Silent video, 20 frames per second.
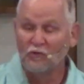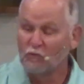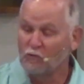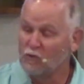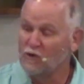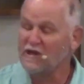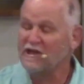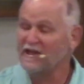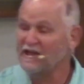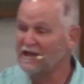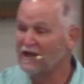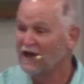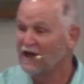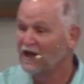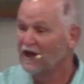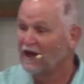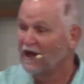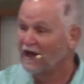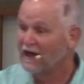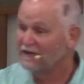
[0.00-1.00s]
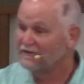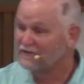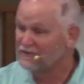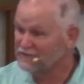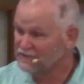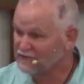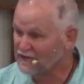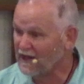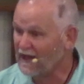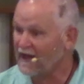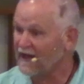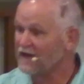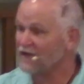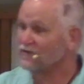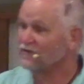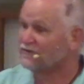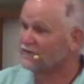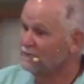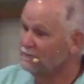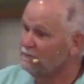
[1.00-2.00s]
we
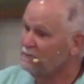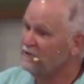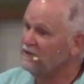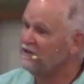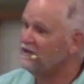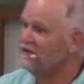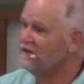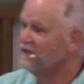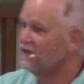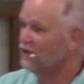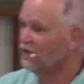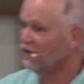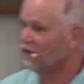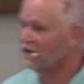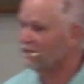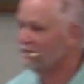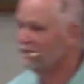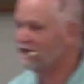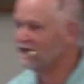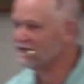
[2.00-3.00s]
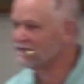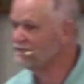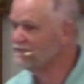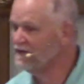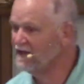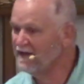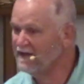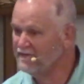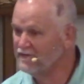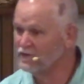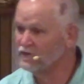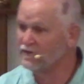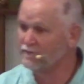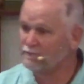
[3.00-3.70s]
desire to be on our best behavior,